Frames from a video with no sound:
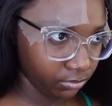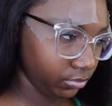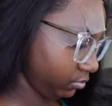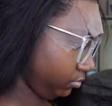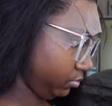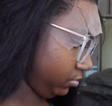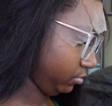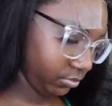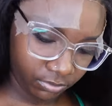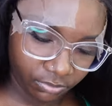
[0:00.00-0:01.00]
instead of trying to
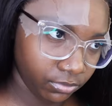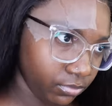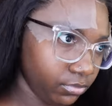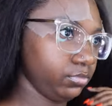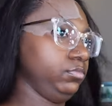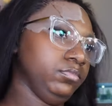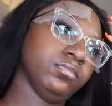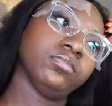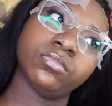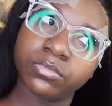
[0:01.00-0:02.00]
glue it down
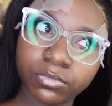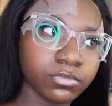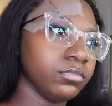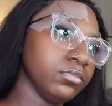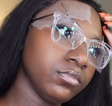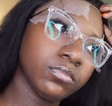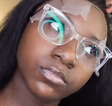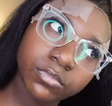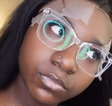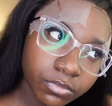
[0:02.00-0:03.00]
just so my wig
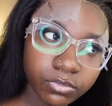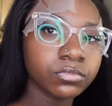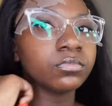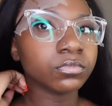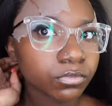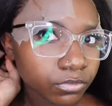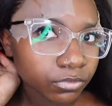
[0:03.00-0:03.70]
don't be all the way down on my